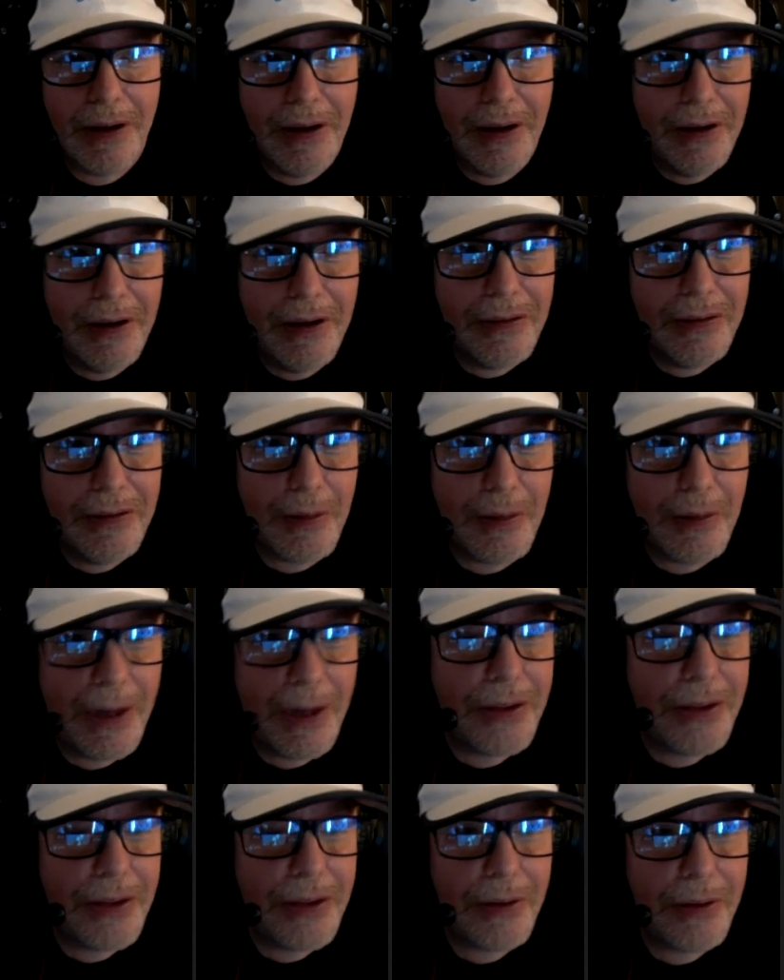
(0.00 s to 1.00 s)
So
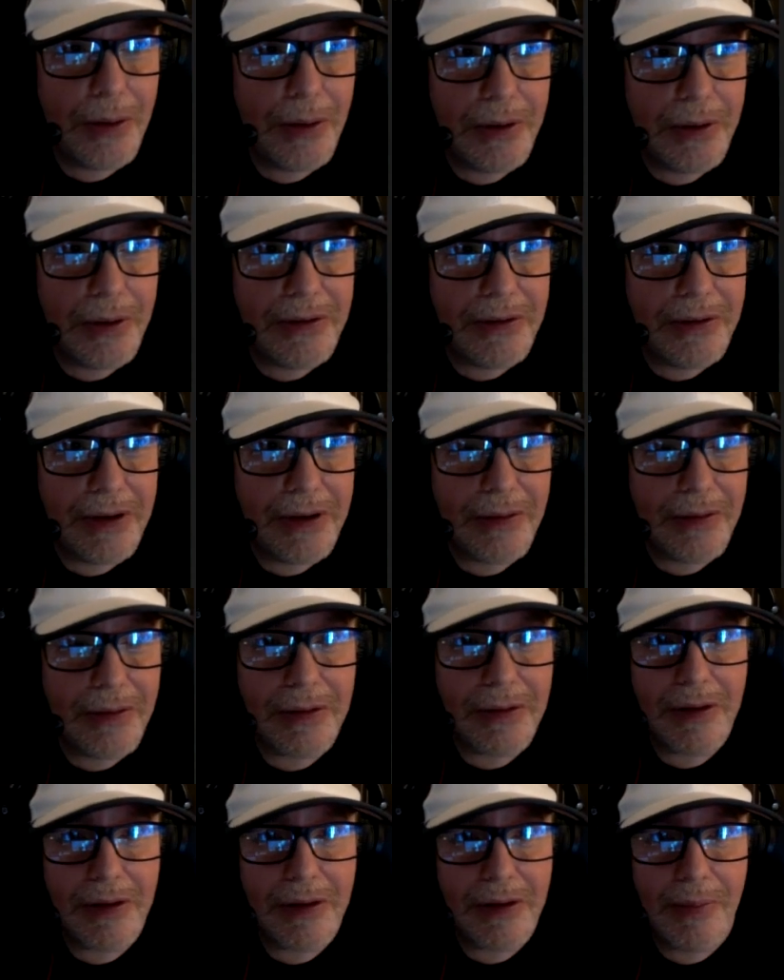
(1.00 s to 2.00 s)
my thought was, if
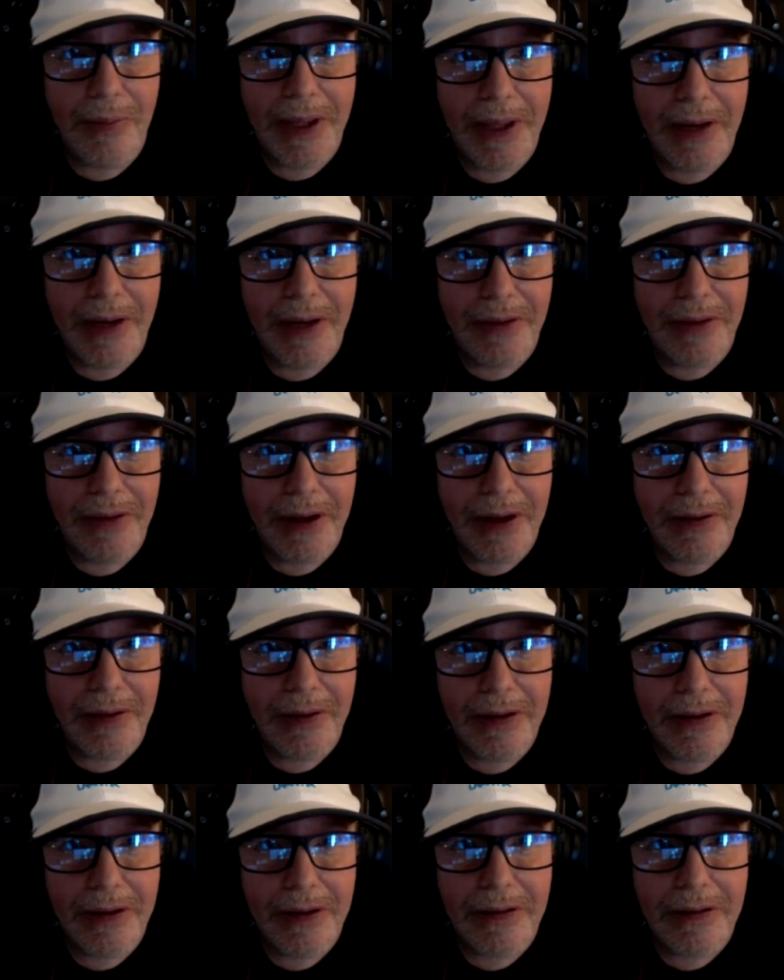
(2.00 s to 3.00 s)
there's something out there
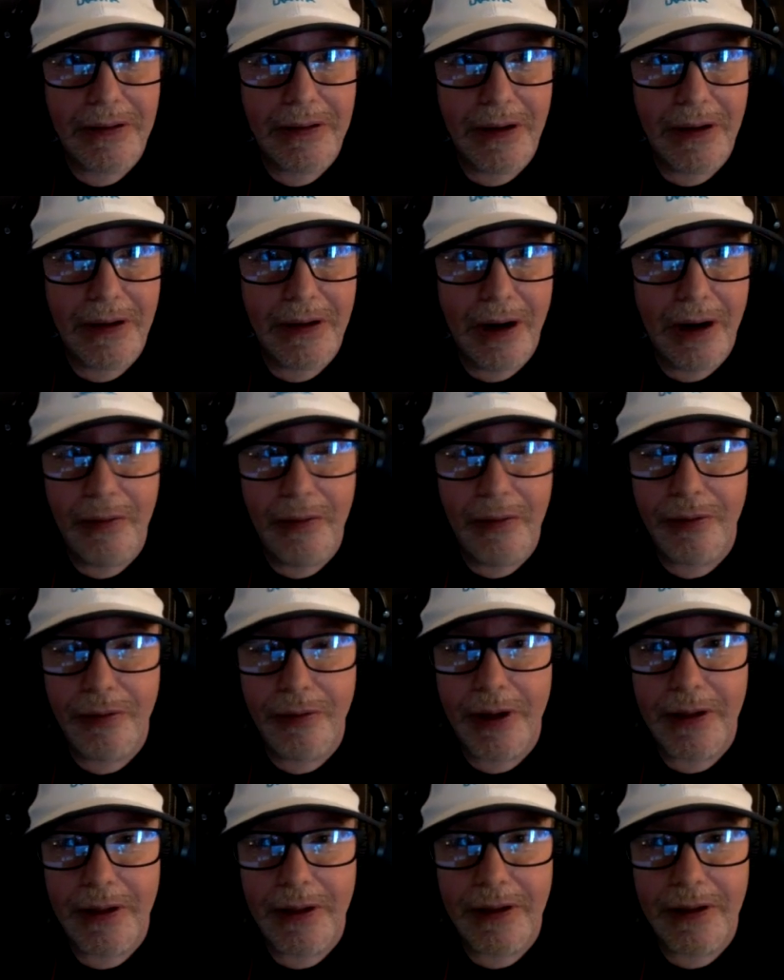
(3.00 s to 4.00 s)
that's
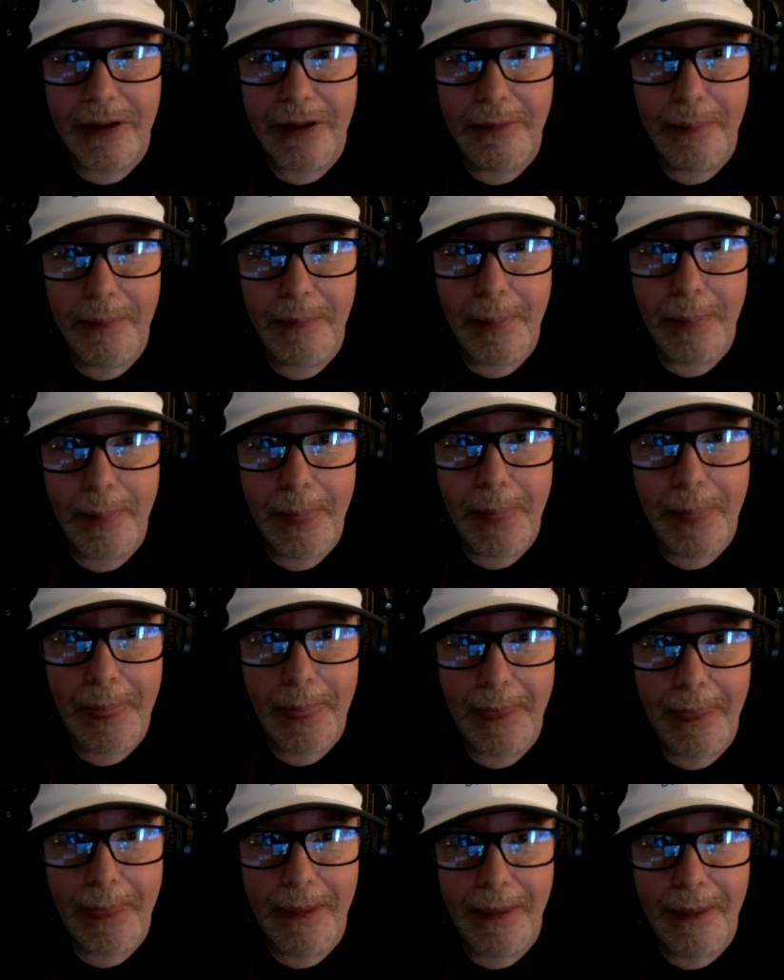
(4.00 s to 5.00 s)
unfriendly
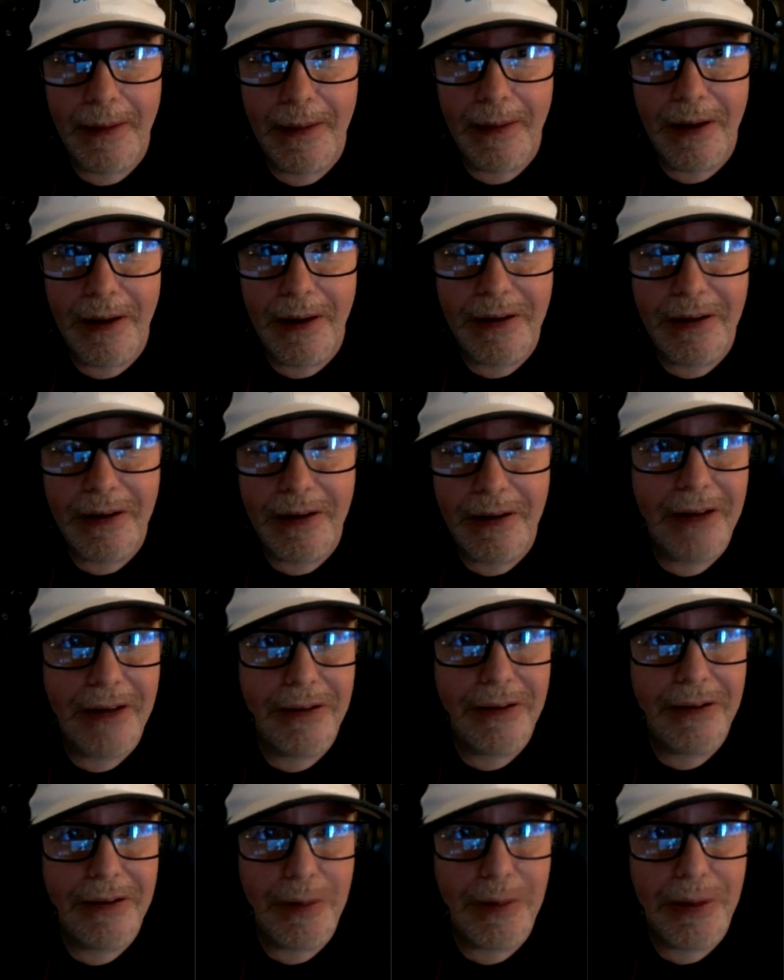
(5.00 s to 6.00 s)
and it
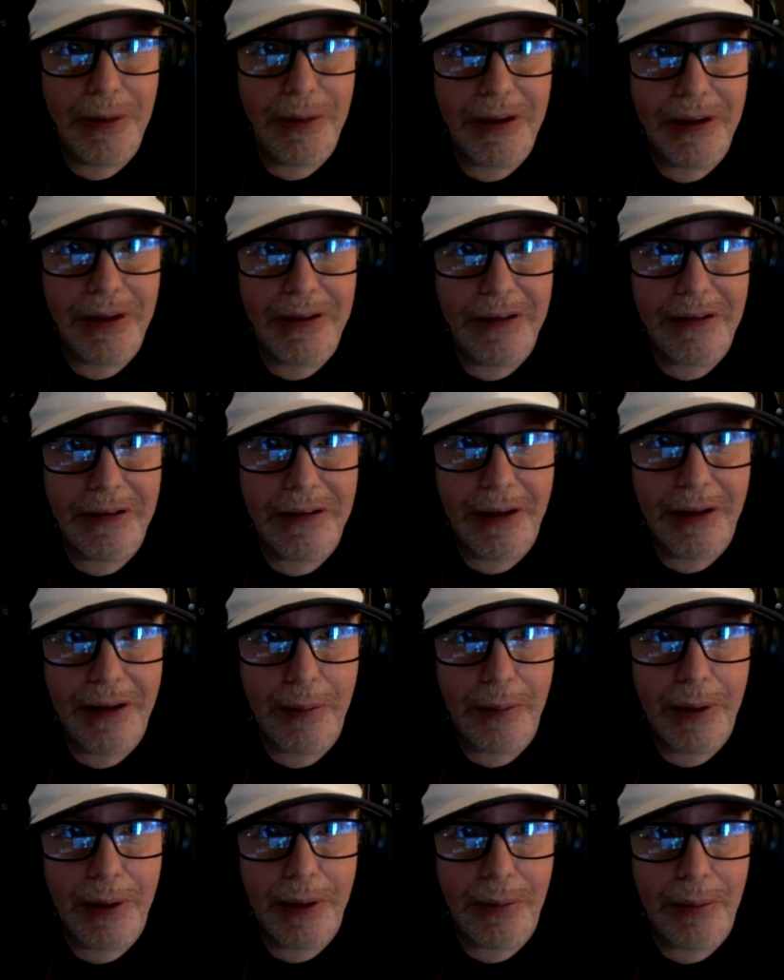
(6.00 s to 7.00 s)
has the ability to
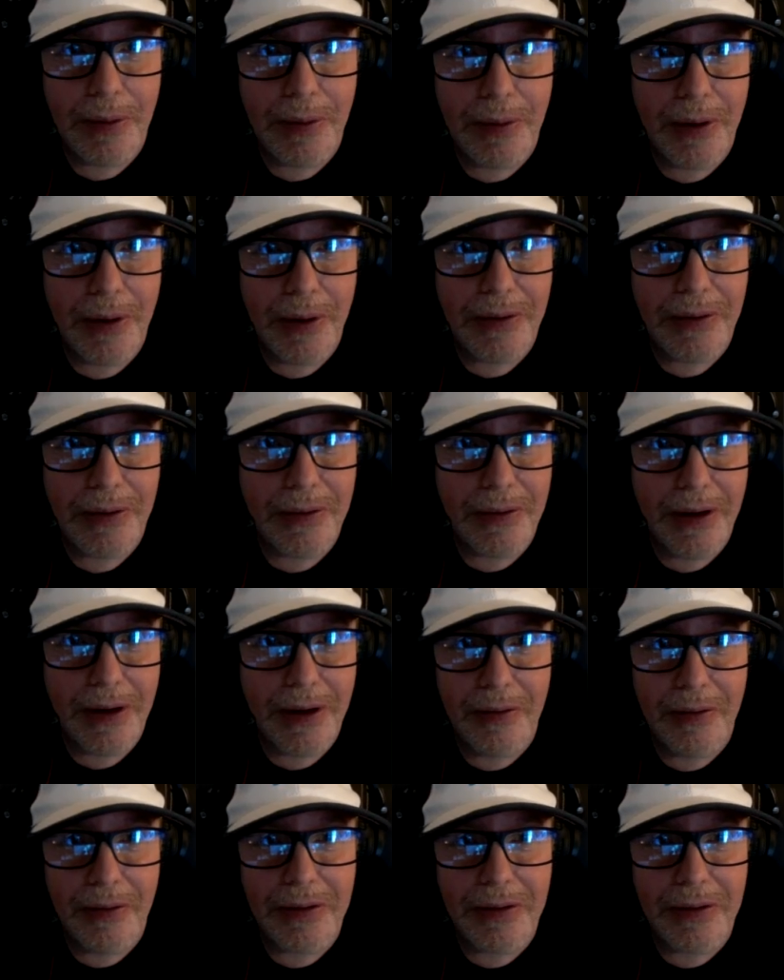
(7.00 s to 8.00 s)
take people where they're
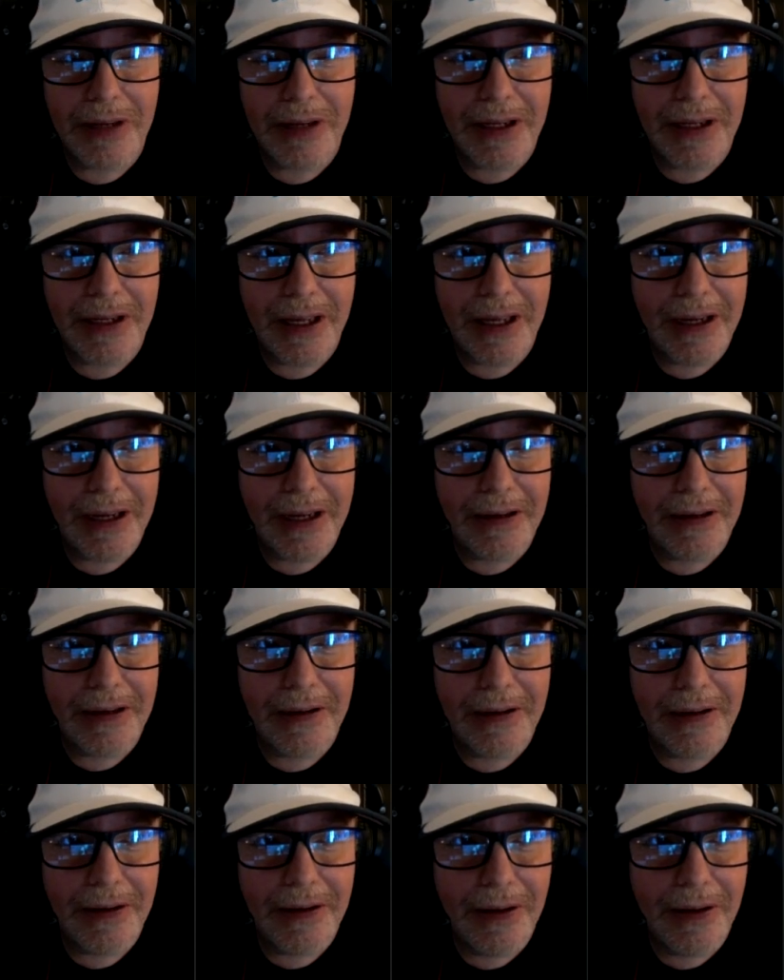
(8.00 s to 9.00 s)
never seen again,
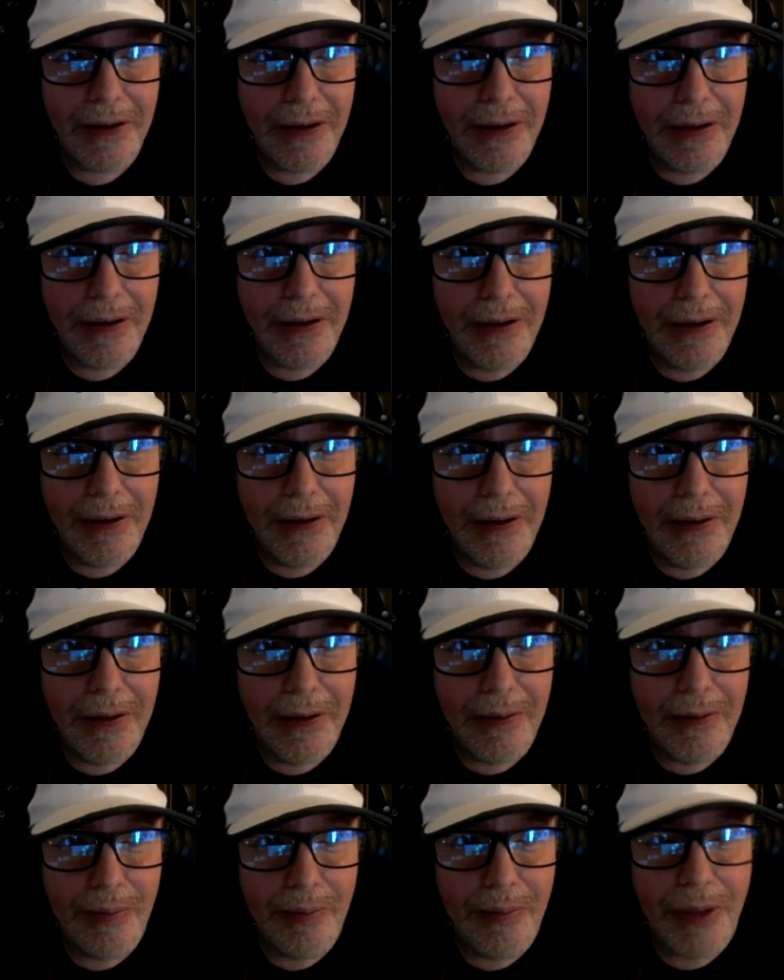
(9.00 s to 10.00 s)

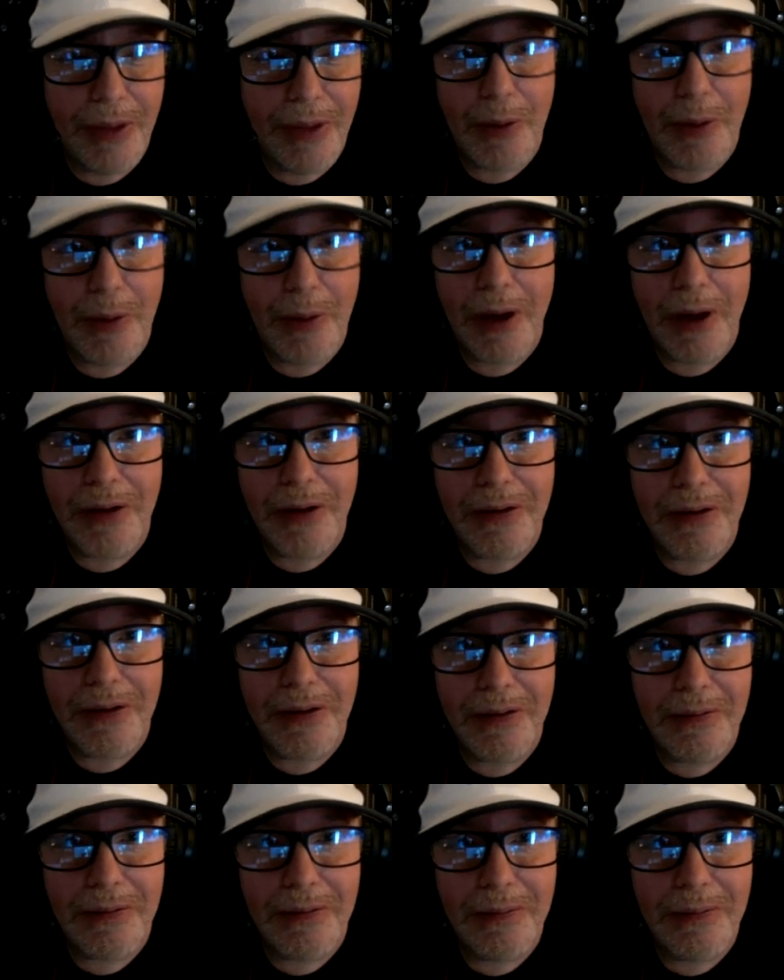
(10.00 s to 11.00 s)
then why
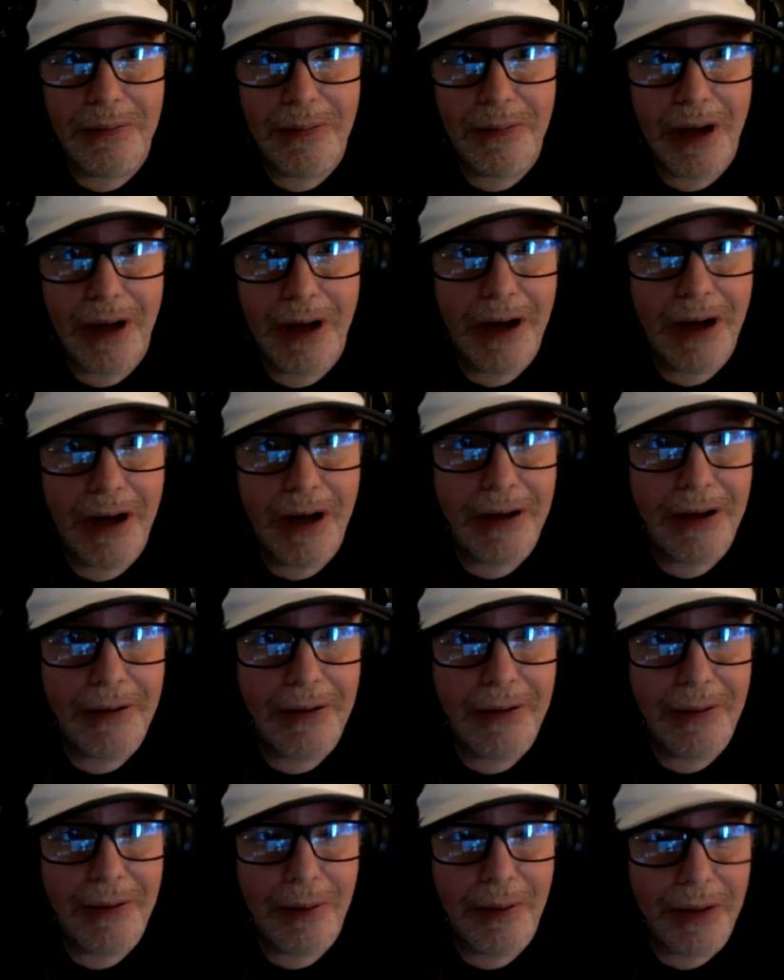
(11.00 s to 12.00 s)
couldn't God
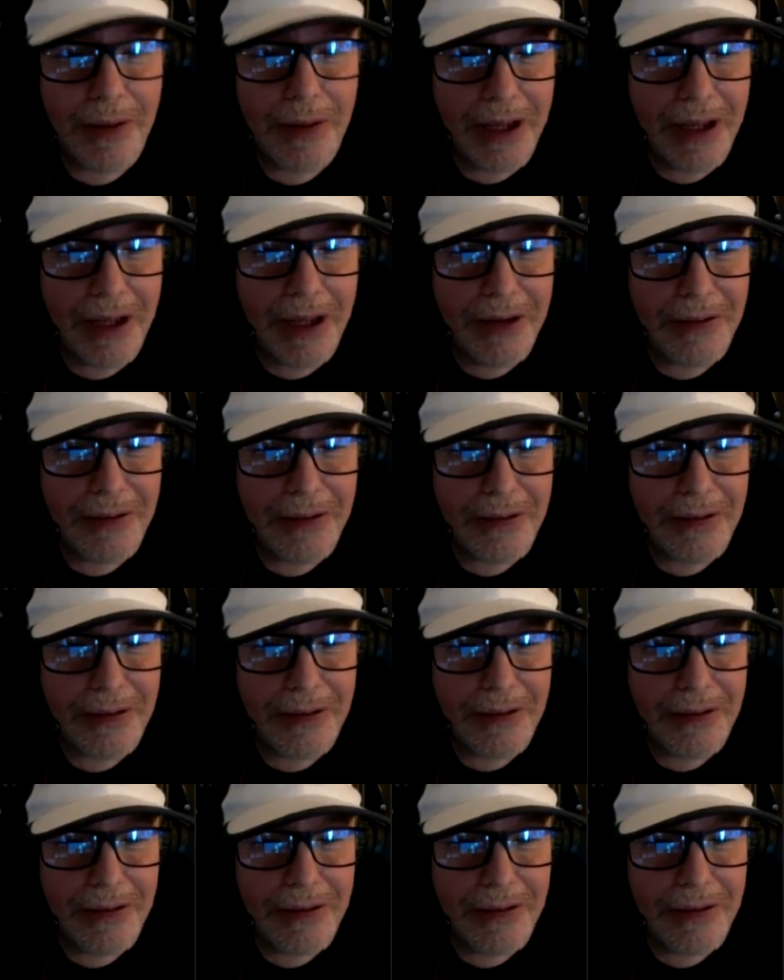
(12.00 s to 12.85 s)
or the angels?